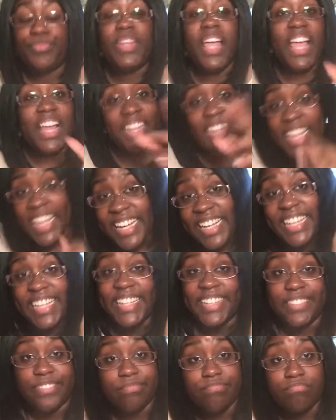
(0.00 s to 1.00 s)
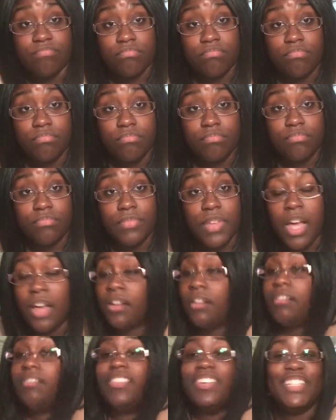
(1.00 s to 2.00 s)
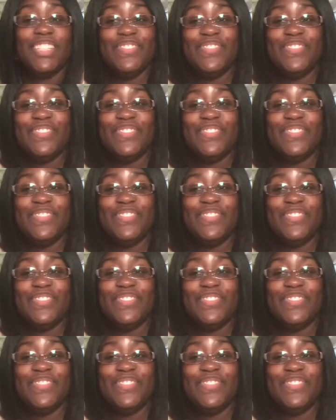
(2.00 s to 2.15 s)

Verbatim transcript: I like it. I don't want